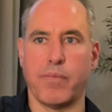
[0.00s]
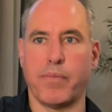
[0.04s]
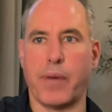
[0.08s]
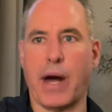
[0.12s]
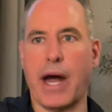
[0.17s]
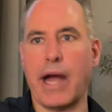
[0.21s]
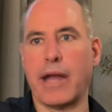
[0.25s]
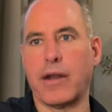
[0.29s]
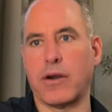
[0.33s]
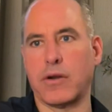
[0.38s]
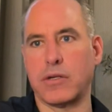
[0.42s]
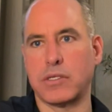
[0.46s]

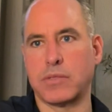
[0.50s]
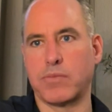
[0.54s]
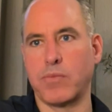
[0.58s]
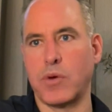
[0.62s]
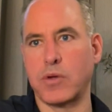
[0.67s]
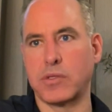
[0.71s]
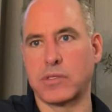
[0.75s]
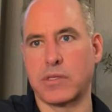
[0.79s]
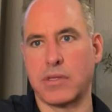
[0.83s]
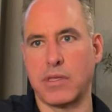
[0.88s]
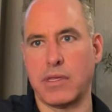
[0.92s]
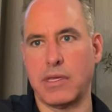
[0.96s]
buyers,
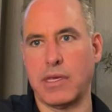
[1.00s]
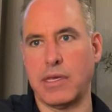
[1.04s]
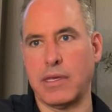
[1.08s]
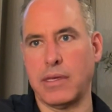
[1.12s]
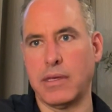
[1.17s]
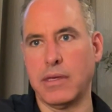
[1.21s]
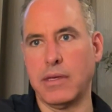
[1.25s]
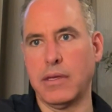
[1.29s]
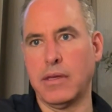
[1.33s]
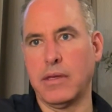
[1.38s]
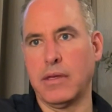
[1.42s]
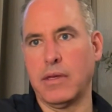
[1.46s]
most of the,
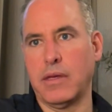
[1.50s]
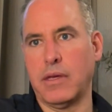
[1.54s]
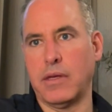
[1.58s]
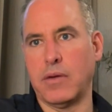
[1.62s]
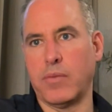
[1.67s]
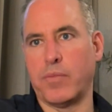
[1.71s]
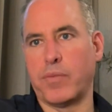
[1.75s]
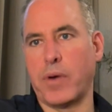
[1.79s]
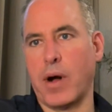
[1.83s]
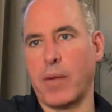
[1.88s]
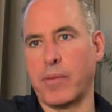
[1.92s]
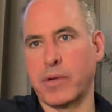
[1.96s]

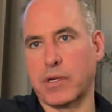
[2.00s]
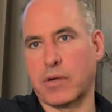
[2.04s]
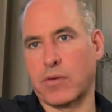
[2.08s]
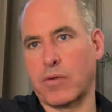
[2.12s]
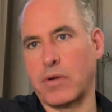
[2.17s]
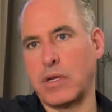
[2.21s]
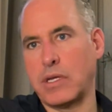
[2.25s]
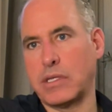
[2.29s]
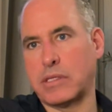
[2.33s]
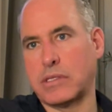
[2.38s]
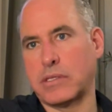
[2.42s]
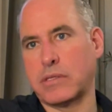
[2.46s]
public
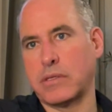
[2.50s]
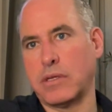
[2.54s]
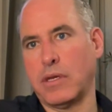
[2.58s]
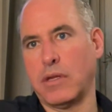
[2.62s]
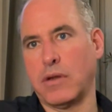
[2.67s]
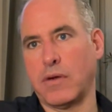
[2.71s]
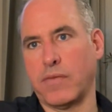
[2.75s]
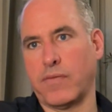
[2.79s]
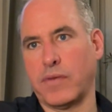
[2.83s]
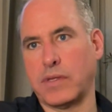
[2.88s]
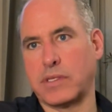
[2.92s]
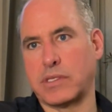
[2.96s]
REITs,
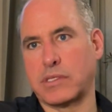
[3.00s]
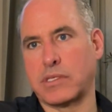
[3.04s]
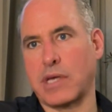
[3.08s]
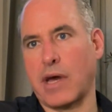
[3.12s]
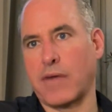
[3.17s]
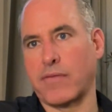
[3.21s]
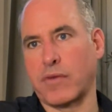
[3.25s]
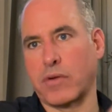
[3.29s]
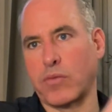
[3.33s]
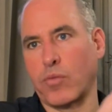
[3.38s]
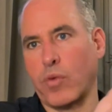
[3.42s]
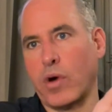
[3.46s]
if it's
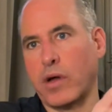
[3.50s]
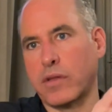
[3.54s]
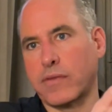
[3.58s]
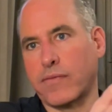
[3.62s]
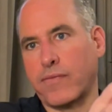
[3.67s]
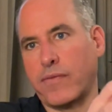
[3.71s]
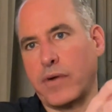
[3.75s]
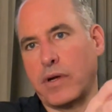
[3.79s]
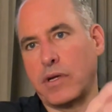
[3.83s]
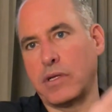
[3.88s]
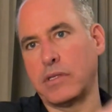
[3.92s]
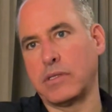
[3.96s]
sovereign wealth
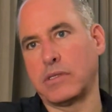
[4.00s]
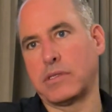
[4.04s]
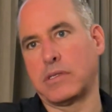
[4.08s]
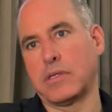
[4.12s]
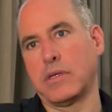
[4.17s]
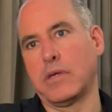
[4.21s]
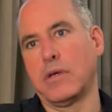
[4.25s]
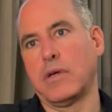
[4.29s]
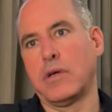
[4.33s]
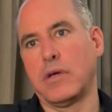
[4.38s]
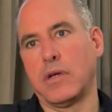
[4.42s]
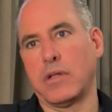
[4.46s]
funds,
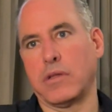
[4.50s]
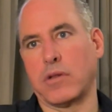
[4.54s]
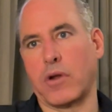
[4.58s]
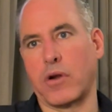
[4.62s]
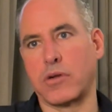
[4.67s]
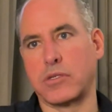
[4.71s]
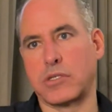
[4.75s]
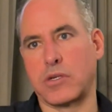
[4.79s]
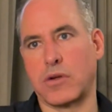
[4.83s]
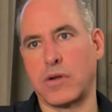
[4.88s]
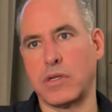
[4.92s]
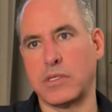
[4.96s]

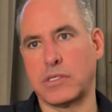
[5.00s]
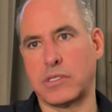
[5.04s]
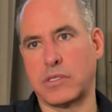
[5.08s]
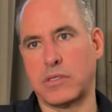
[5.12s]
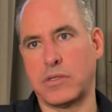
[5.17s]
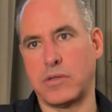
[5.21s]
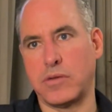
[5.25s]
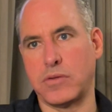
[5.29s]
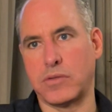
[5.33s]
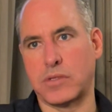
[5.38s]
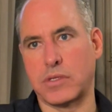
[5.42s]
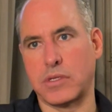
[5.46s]
larger
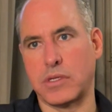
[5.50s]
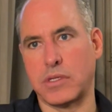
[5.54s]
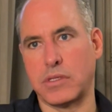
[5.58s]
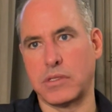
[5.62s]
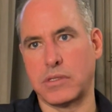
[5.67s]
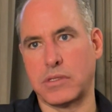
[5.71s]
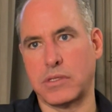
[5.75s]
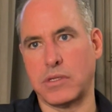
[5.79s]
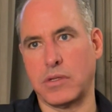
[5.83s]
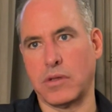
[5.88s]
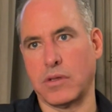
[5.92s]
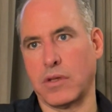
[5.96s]

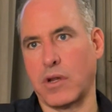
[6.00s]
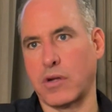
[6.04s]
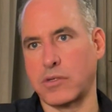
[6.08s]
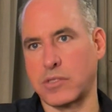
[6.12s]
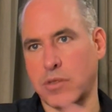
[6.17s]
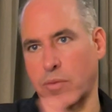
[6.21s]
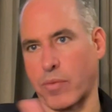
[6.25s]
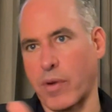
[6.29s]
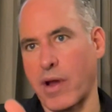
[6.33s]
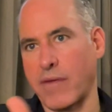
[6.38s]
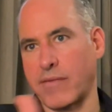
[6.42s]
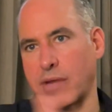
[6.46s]
institutions, larger
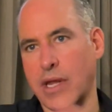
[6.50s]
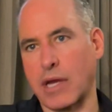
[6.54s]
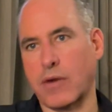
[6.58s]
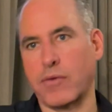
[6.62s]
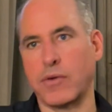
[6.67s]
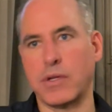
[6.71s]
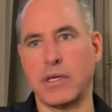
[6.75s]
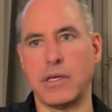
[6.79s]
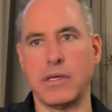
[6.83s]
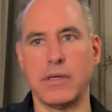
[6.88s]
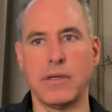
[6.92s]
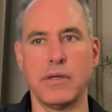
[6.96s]
private
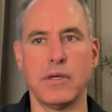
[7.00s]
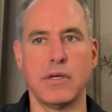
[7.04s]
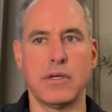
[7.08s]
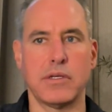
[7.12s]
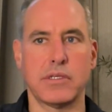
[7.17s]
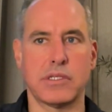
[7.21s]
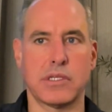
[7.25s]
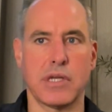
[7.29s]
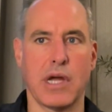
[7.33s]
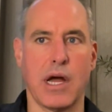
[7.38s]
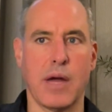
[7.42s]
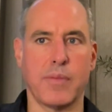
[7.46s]
equity
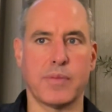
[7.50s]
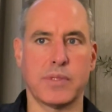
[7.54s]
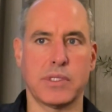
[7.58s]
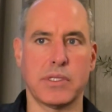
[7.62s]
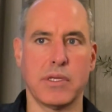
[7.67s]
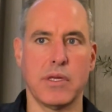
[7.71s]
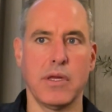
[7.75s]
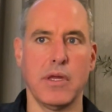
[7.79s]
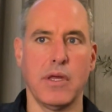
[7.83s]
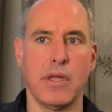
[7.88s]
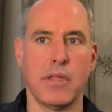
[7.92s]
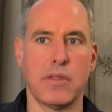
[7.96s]
shops,
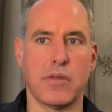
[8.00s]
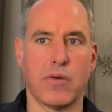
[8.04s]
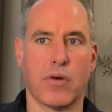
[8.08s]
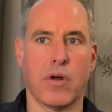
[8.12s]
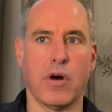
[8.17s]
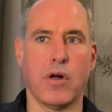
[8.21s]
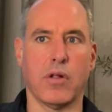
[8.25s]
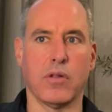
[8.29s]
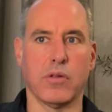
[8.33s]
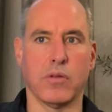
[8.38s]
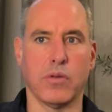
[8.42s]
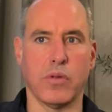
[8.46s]
they're
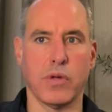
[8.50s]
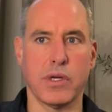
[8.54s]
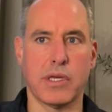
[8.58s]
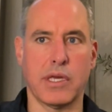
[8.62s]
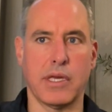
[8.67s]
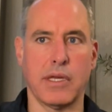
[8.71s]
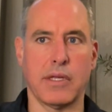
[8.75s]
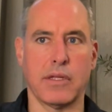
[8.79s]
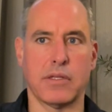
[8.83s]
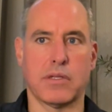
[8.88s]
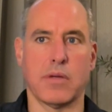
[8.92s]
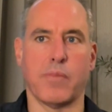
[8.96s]
all
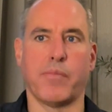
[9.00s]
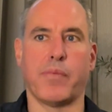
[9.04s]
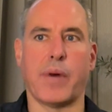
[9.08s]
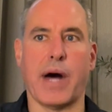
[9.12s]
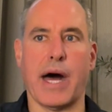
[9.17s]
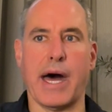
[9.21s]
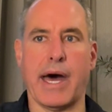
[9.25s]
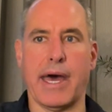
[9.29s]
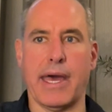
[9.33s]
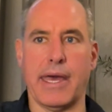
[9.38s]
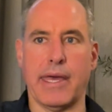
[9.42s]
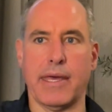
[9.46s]
looking to
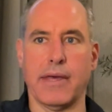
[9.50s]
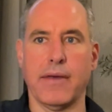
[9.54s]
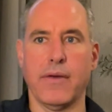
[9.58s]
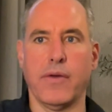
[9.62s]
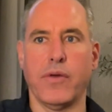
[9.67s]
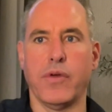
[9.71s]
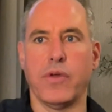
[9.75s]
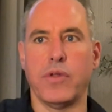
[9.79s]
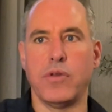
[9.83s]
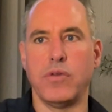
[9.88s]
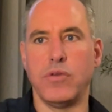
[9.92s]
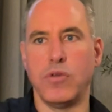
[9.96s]
buy
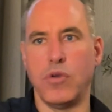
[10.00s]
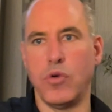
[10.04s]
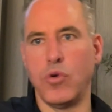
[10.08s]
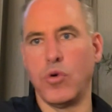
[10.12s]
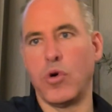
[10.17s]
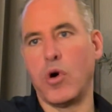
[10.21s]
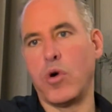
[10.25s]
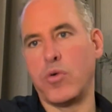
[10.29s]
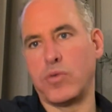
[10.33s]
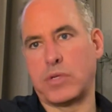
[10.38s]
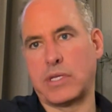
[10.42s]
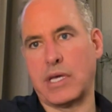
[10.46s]
new
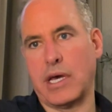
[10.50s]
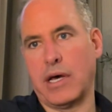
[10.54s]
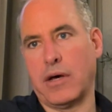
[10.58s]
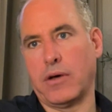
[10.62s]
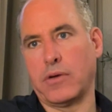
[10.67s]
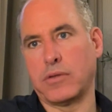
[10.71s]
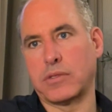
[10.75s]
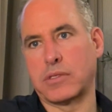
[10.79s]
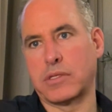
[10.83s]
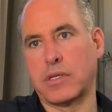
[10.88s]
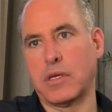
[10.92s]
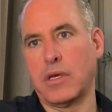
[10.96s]

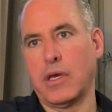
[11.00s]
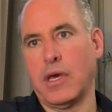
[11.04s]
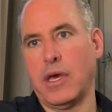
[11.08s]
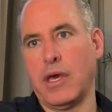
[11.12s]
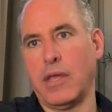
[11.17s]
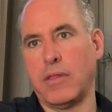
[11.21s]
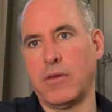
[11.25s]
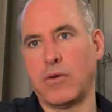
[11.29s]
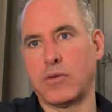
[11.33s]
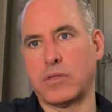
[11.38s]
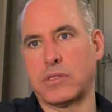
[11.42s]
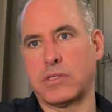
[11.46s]
hotels,
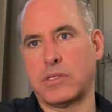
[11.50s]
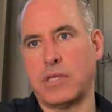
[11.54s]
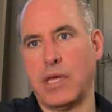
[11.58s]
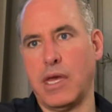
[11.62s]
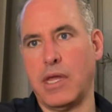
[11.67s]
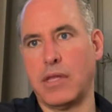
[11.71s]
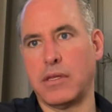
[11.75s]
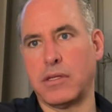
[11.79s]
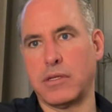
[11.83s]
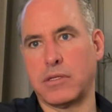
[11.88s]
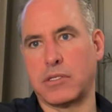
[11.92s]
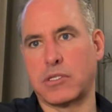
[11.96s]
and those
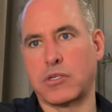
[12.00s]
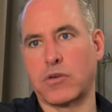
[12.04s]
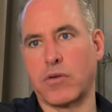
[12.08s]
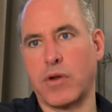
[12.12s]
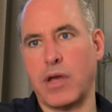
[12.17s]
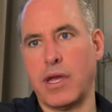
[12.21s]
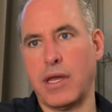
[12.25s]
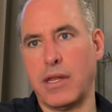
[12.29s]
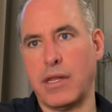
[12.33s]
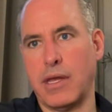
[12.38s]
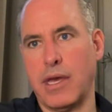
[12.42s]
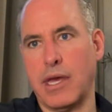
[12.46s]
tend to
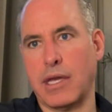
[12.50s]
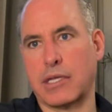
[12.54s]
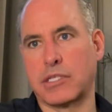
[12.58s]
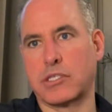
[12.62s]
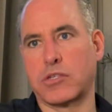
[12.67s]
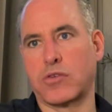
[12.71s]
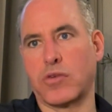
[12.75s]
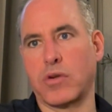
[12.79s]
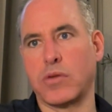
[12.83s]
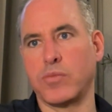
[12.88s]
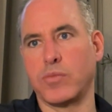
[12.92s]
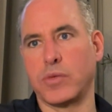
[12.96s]
trade
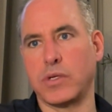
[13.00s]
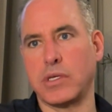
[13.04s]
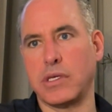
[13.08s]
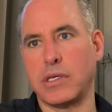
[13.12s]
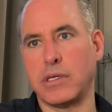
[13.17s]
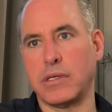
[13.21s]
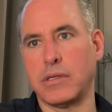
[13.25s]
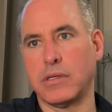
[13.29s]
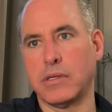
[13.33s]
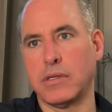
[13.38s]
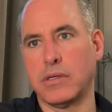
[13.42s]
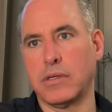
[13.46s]
extremely,